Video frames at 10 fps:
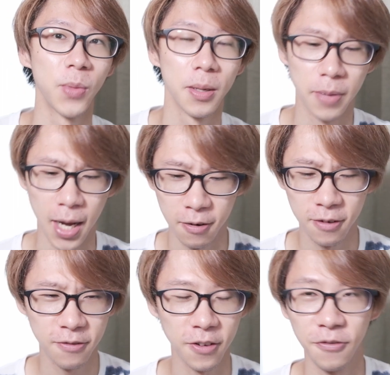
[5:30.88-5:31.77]
But
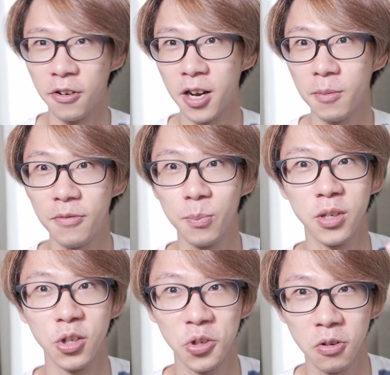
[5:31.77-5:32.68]
however, if you're coming from
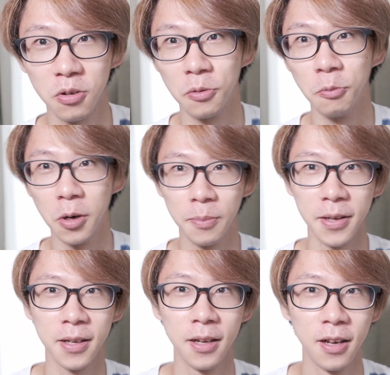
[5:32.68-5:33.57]
digital, you will
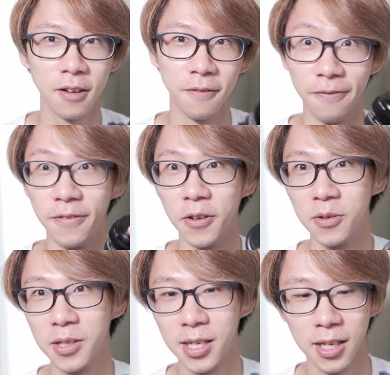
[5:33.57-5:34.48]
be
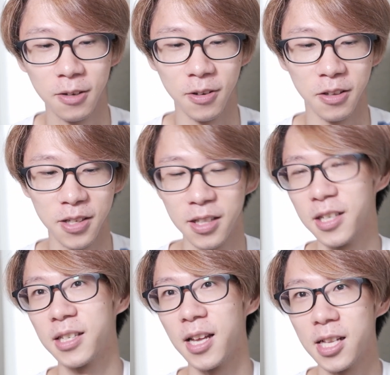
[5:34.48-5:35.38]
confused when using
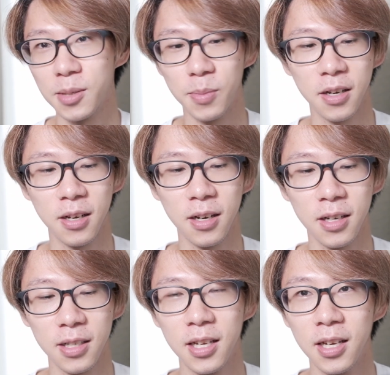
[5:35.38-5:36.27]
this lens
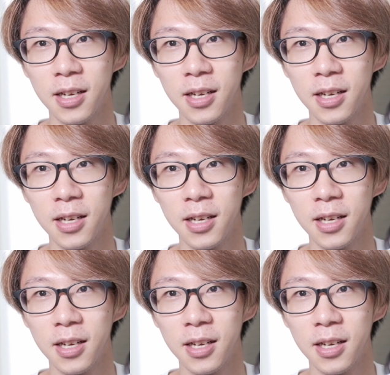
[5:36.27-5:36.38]
because